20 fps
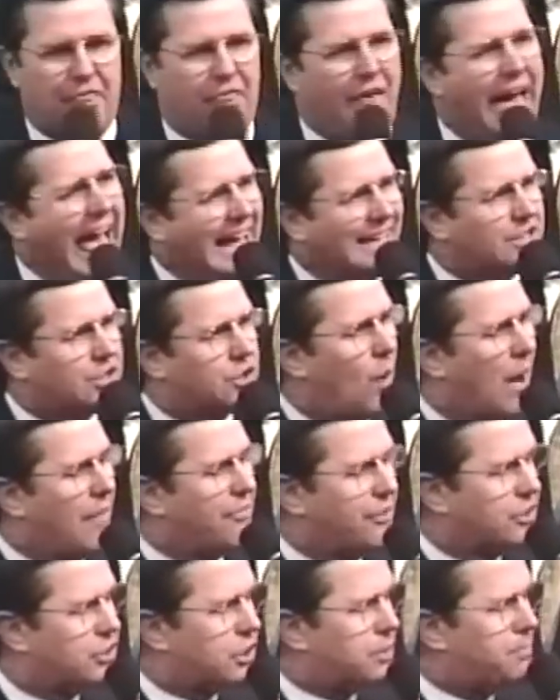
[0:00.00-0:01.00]
That's
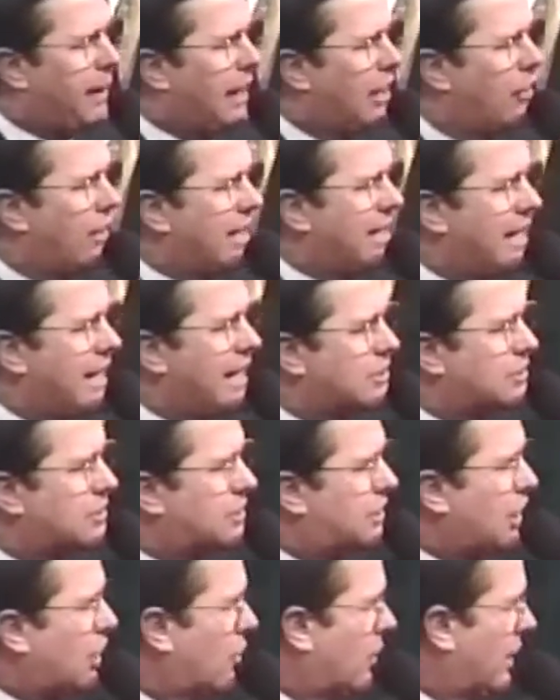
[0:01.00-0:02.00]
what the Spirit
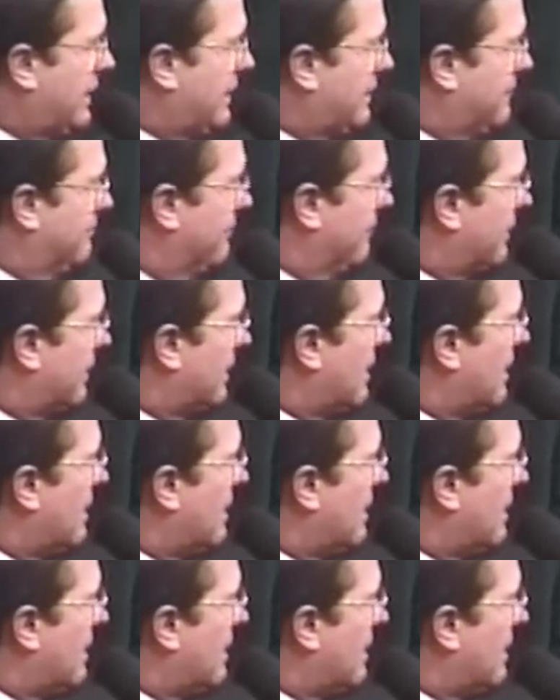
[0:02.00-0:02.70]
is doing,